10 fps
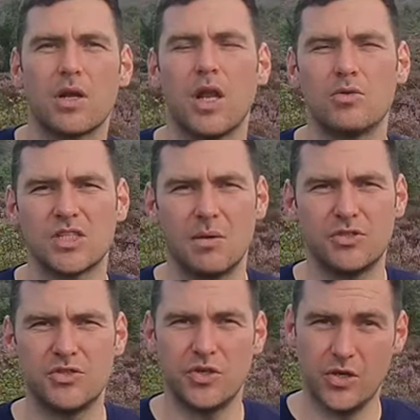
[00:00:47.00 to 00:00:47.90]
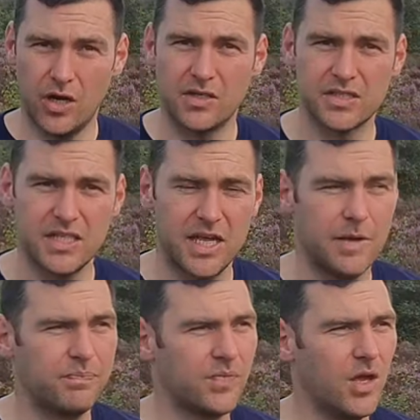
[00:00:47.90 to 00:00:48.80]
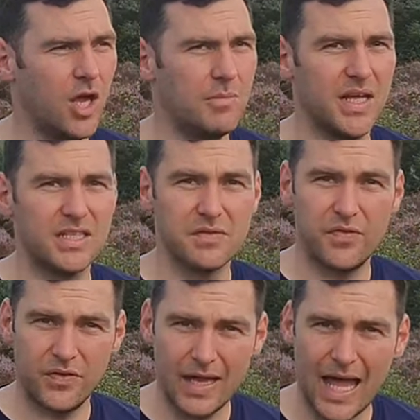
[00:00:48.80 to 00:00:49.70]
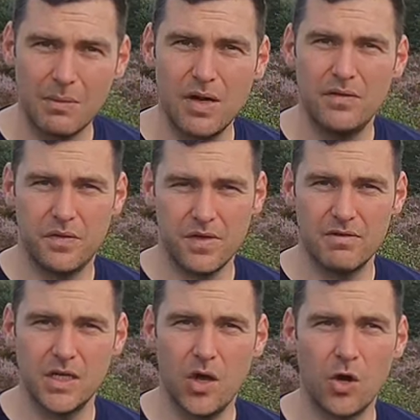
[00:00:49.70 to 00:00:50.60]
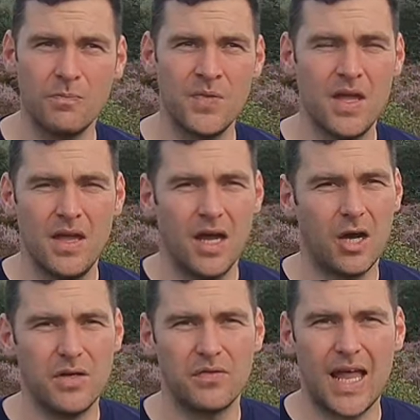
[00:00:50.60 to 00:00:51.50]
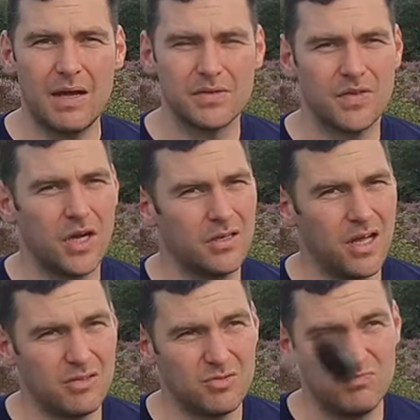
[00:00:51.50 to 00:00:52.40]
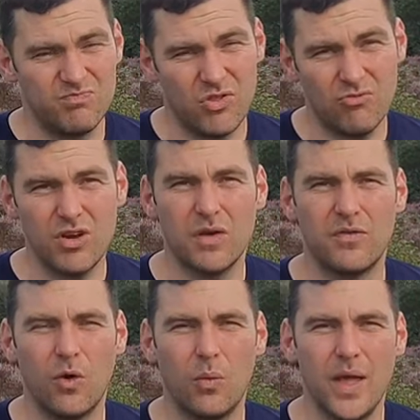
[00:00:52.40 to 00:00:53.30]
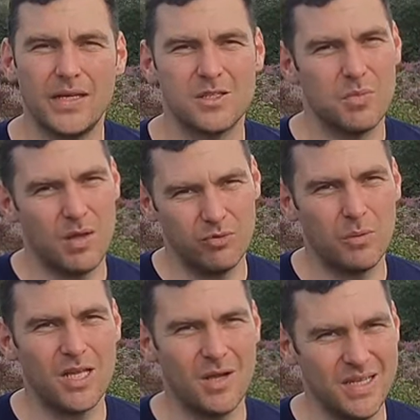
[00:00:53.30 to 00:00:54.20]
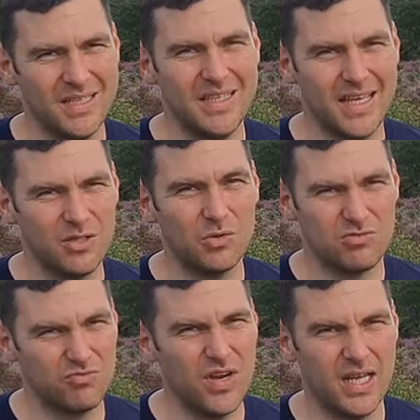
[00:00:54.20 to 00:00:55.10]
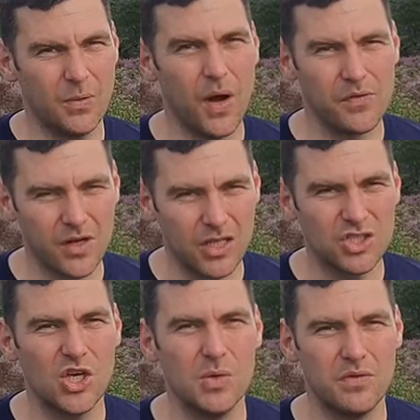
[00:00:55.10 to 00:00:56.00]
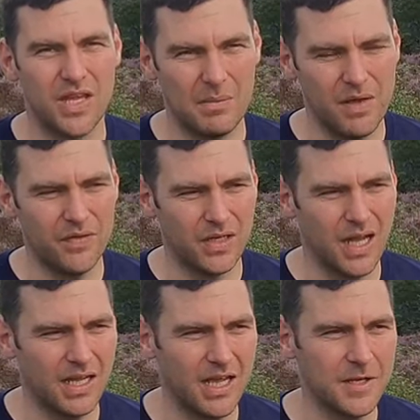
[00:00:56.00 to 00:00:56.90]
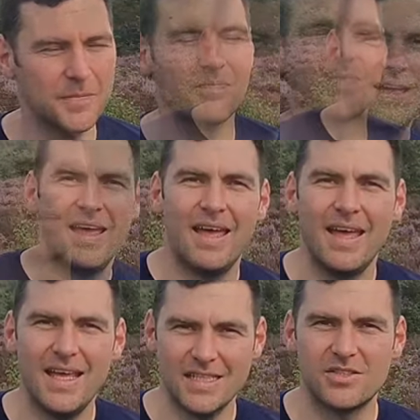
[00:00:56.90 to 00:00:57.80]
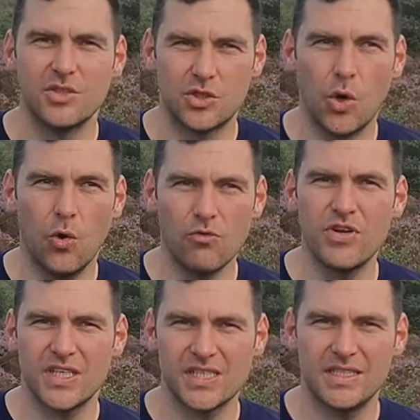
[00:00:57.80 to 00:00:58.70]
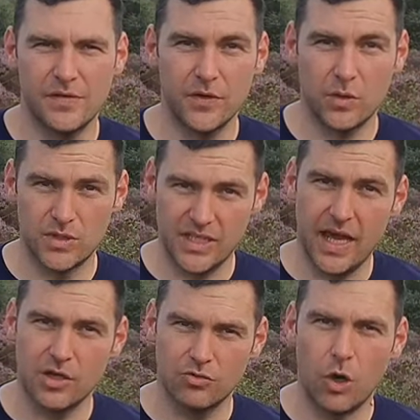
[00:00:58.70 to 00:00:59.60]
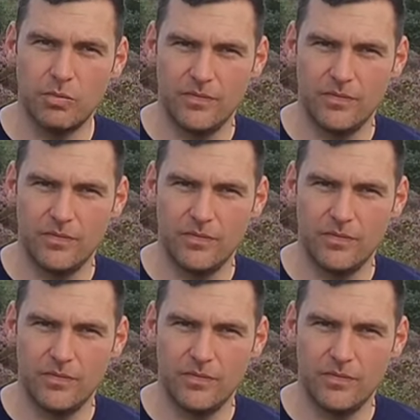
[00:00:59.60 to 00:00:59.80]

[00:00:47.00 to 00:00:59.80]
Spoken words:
close-ups just so you can kind of see it. It doesn't flower for very long, only flowers for kind of like 3 or 4 weeks, but it probably only yields really well for like 2 of them if you're lucky. It's notoriously difficult to get a crop